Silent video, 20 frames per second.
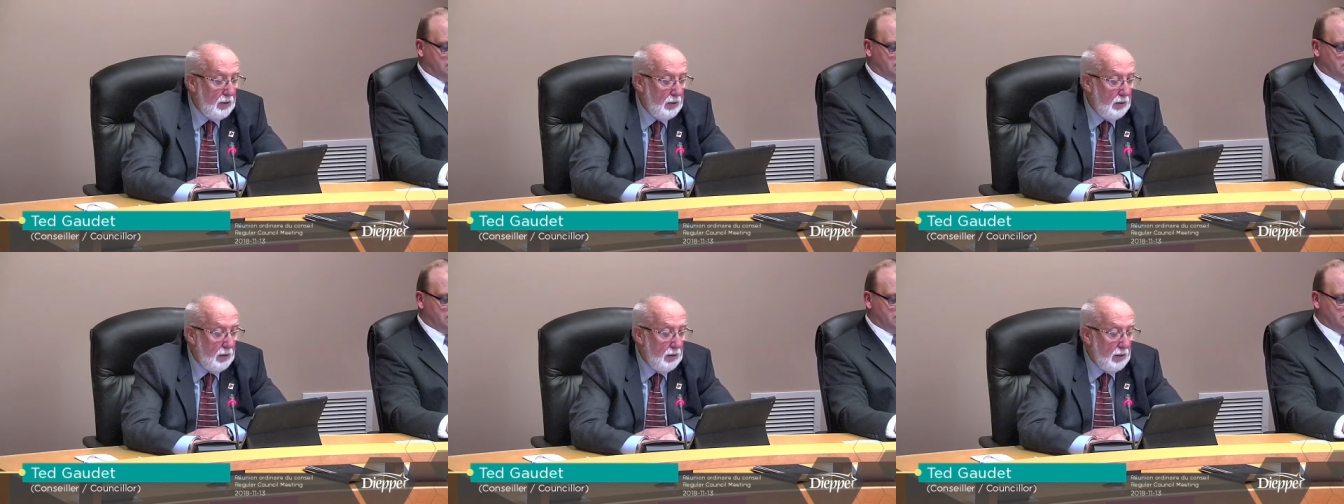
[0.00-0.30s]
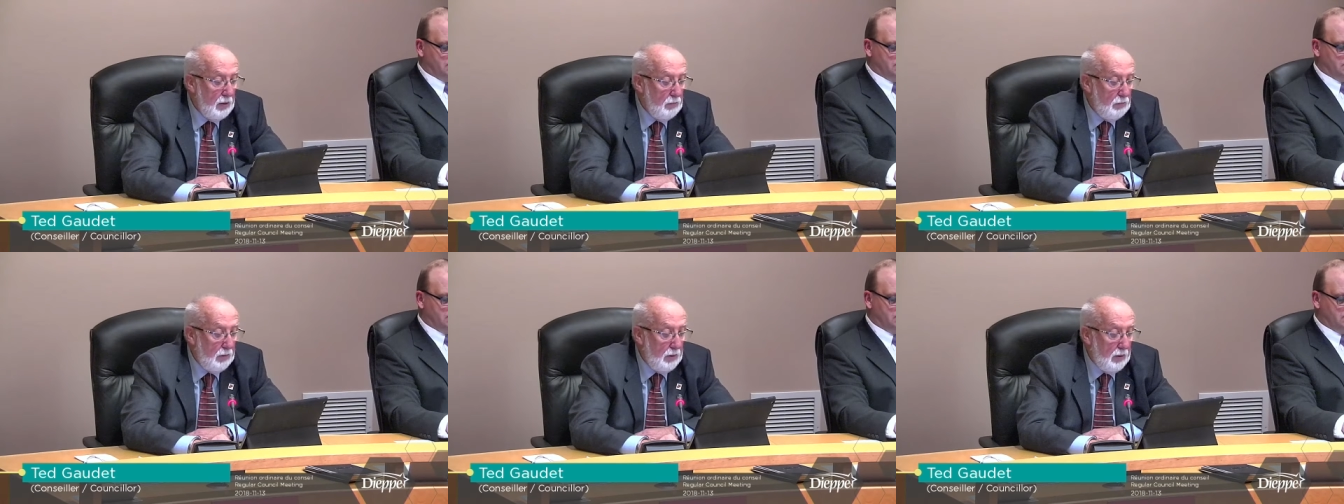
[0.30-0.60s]

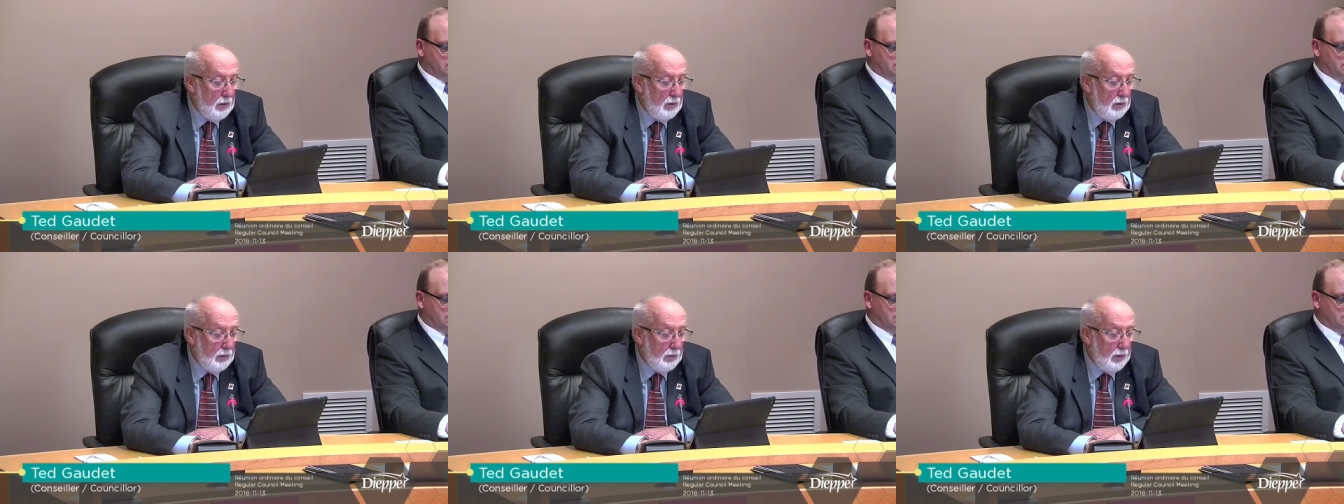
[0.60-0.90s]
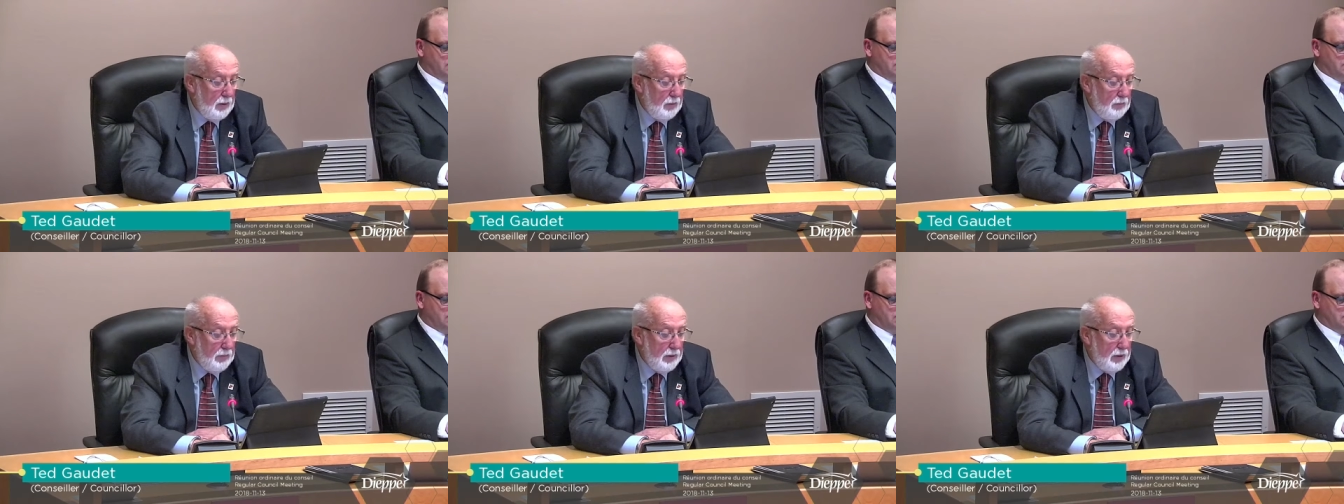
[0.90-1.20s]

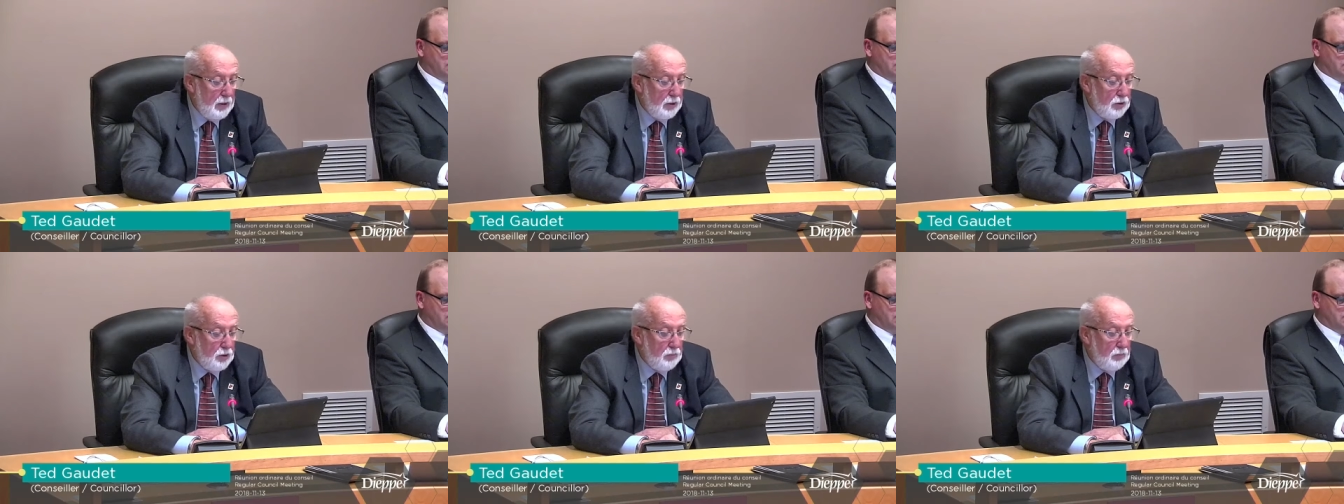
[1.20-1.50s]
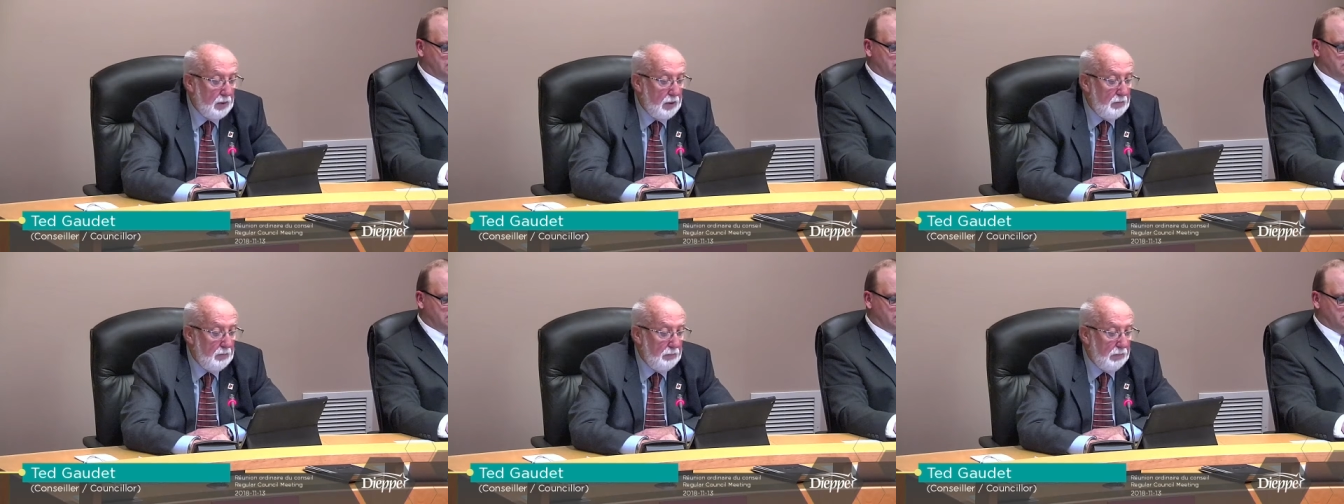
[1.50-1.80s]
Conceptual
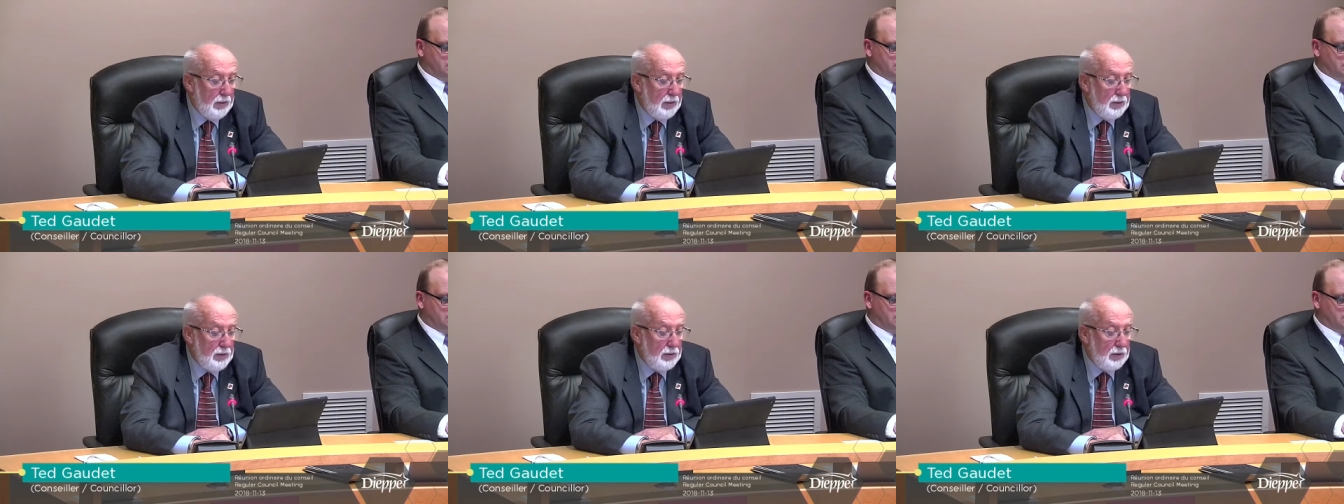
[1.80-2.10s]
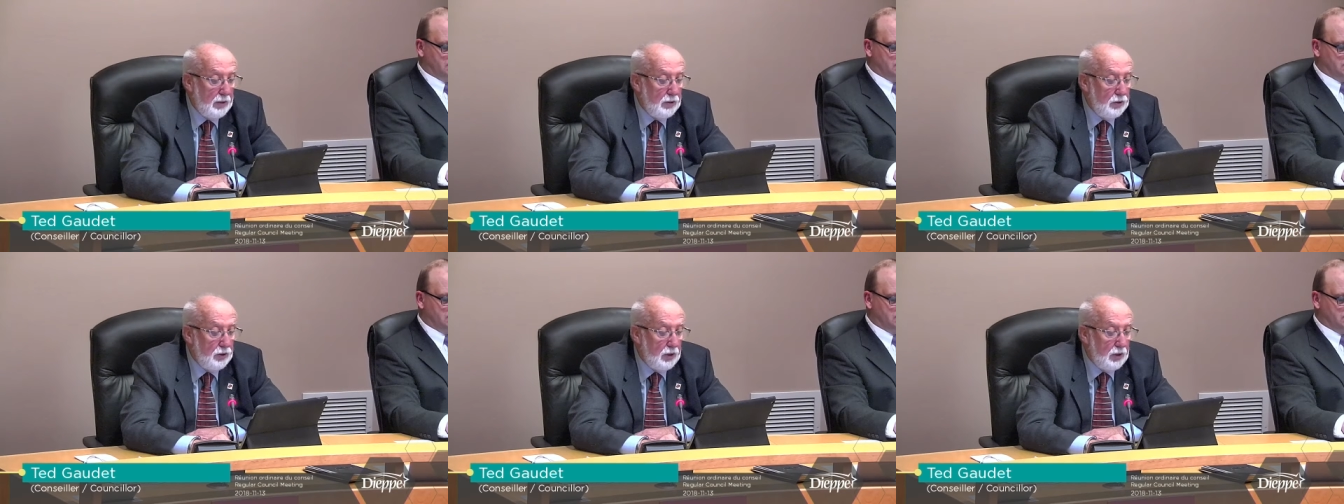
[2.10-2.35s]
Landscaping